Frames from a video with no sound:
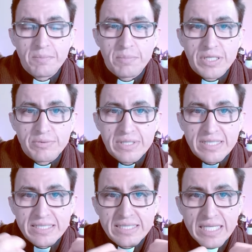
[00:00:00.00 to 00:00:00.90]
between
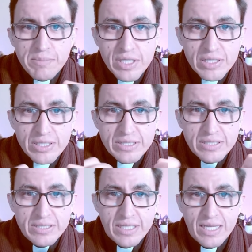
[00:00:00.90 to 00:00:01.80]
the
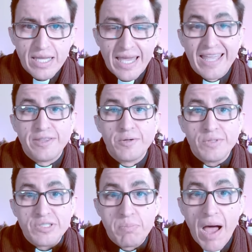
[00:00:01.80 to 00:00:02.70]
stimulus and the
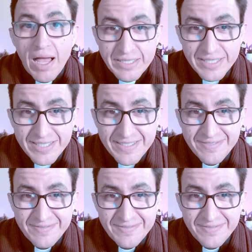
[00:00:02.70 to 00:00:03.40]
response.